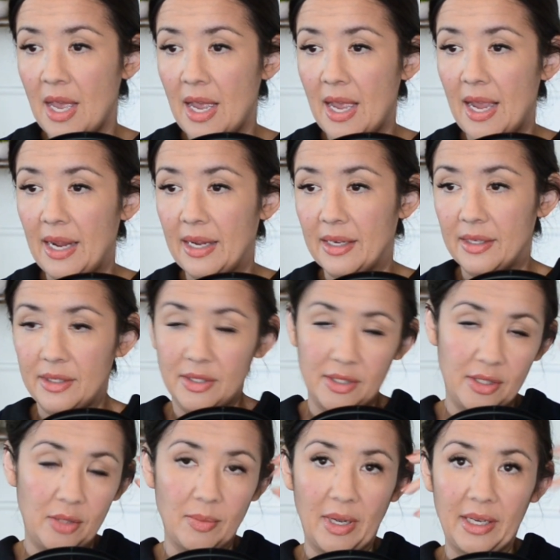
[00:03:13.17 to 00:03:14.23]
and
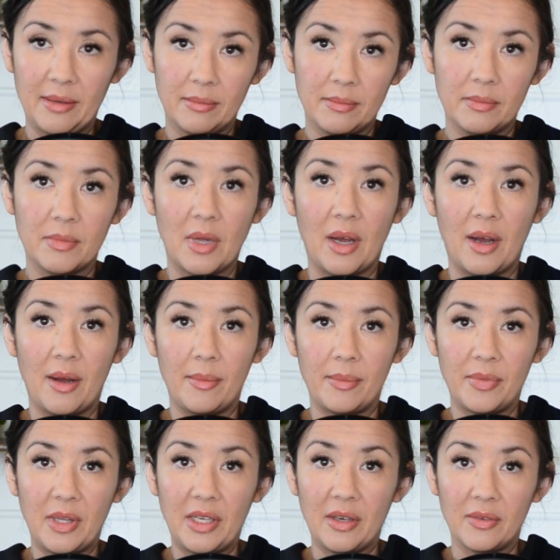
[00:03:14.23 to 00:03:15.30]
you might
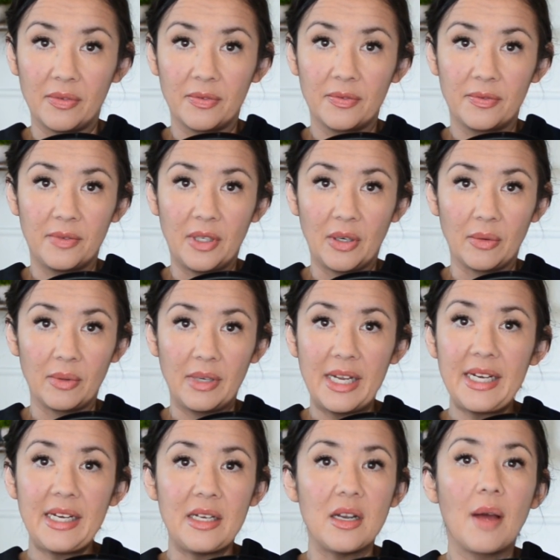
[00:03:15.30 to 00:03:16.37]
think of
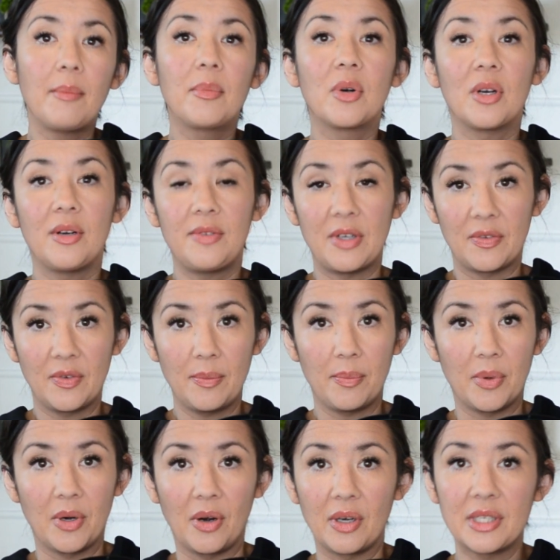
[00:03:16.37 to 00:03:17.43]
any number of different
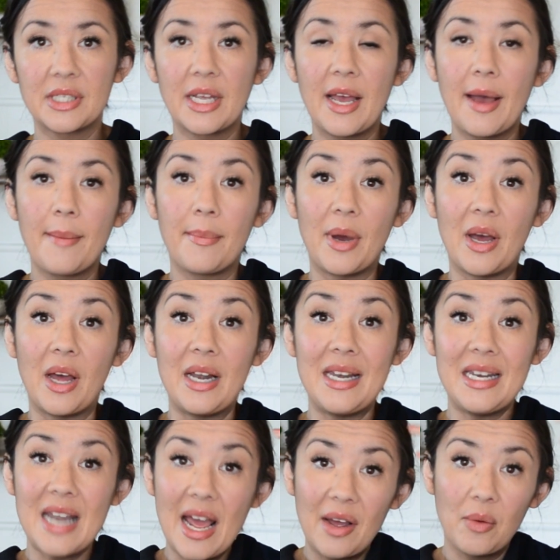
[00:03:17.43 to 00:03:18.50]
birds, but a
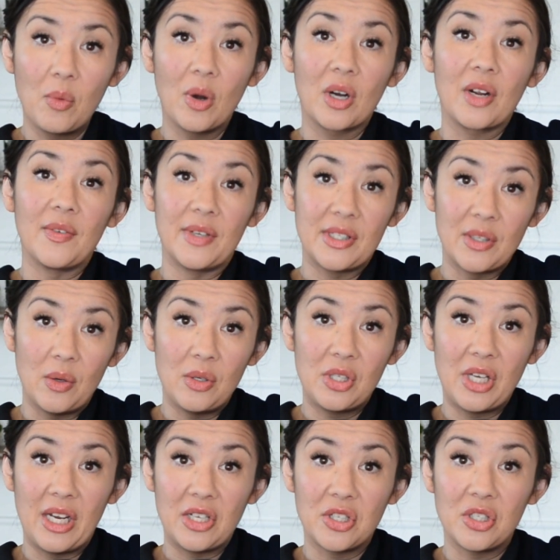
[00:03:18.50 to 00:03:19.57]
network of
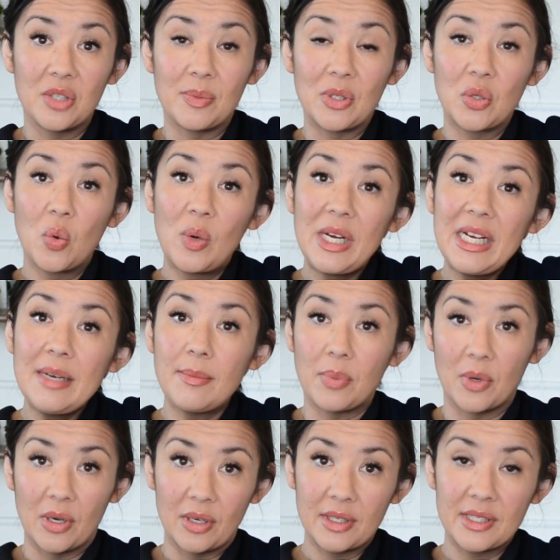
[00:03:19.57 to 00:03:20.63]
associations between
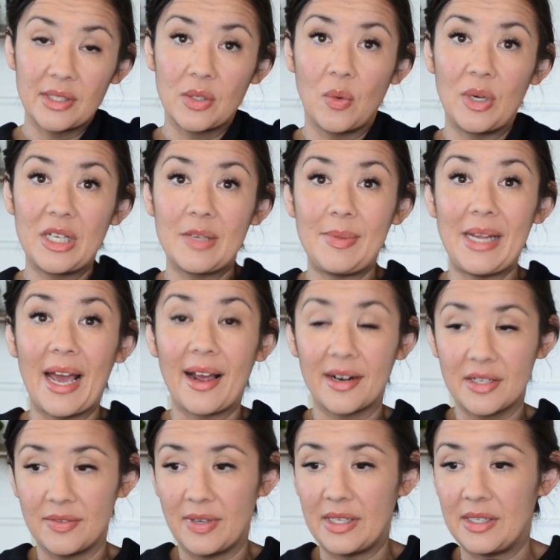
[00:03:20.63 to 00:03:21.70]
birds is going to be
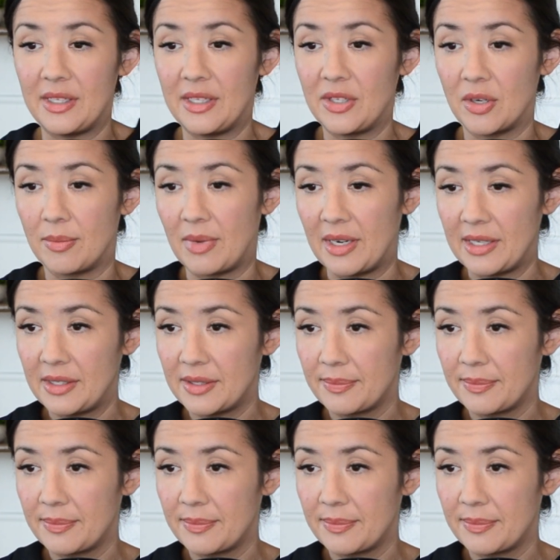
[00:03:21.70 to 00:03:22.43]
activated in your mind.